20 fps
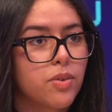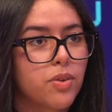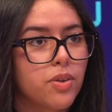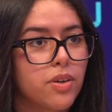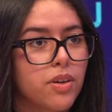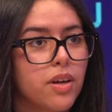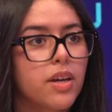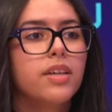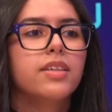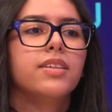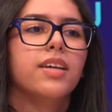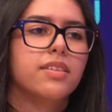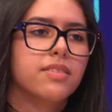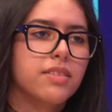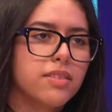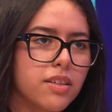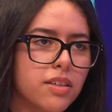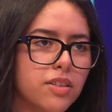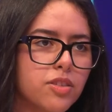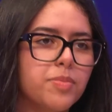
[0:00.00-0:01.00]
Or yes,
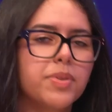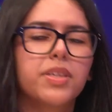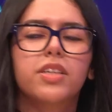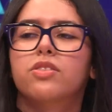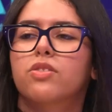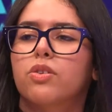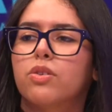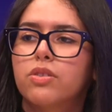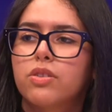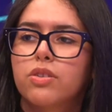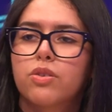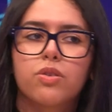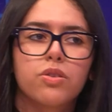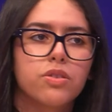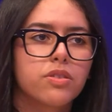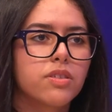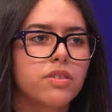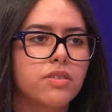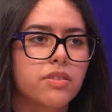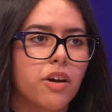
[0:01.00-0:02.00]
it does, because all the
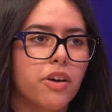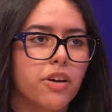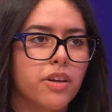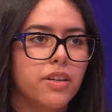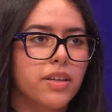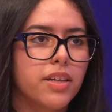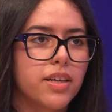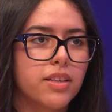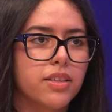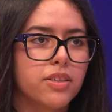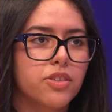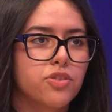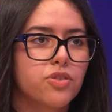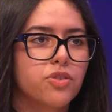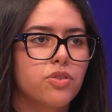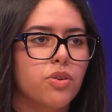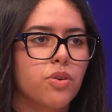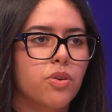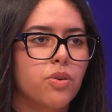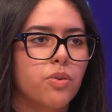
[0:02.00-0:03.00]
courses are in English.
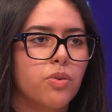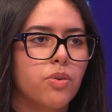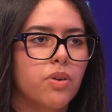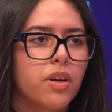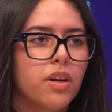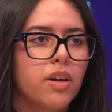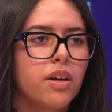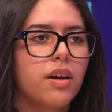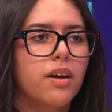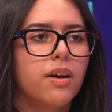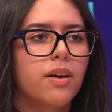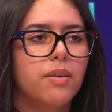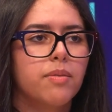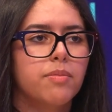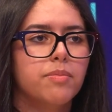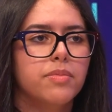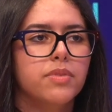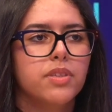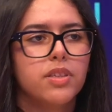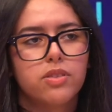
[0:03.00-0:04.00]
So
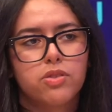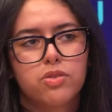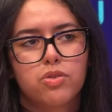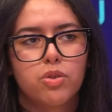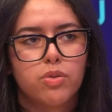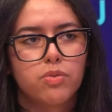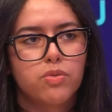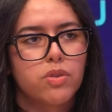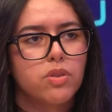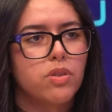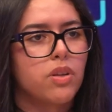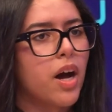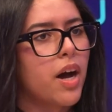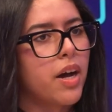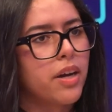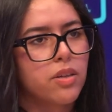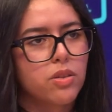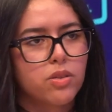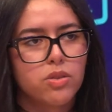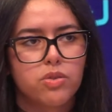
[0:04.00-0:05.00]
this TOEFL,
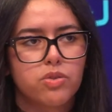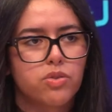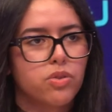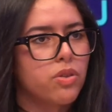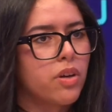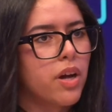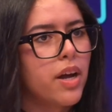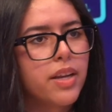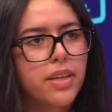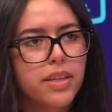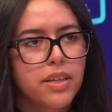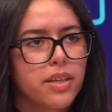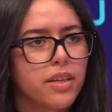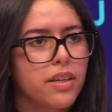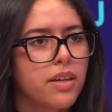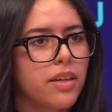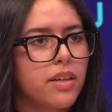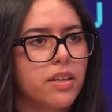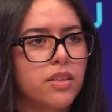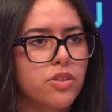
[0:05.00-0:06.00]
IELTS, or any
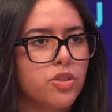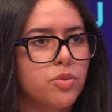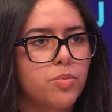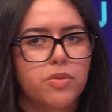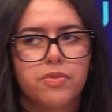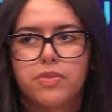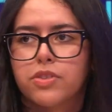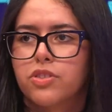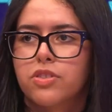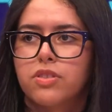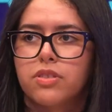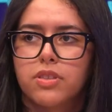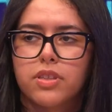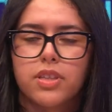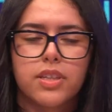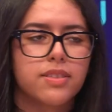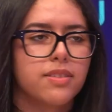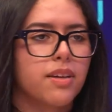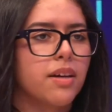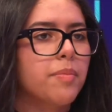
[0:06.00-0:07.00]
English proficiency
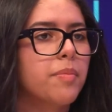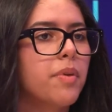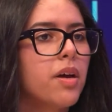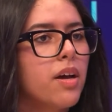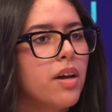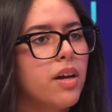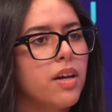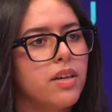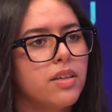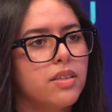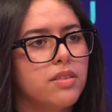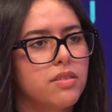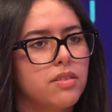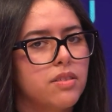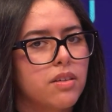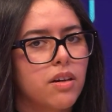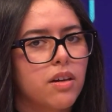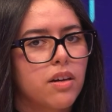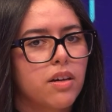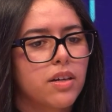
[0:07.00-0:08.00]
exam is
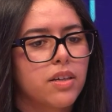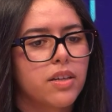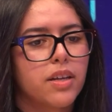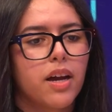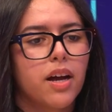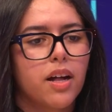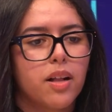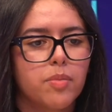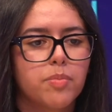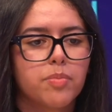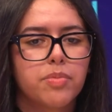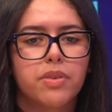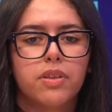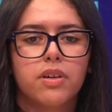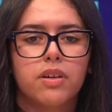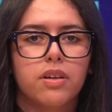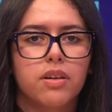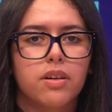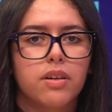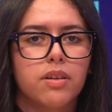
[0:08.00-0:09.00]
going to help
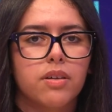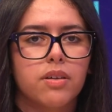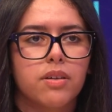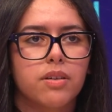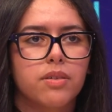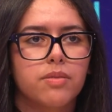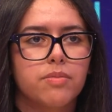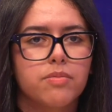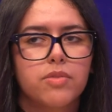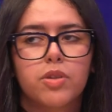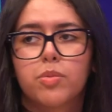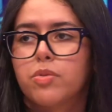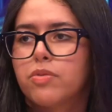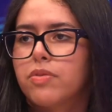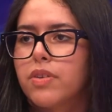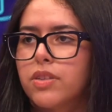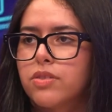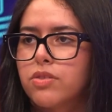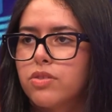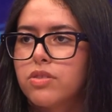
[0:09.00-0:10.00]
the
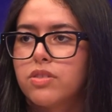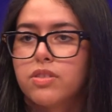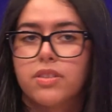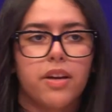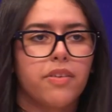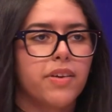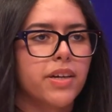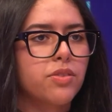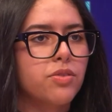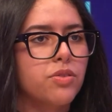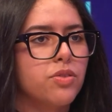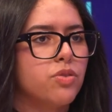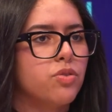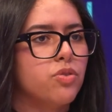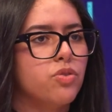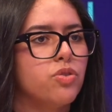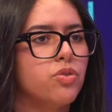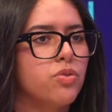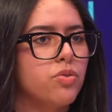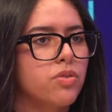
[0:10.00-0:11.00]
professors, the directors to
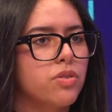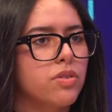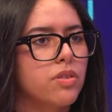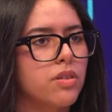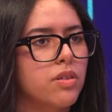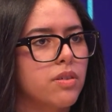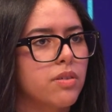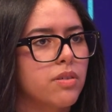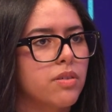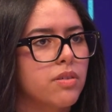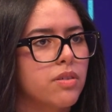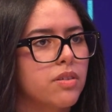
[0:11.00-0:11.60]
choose the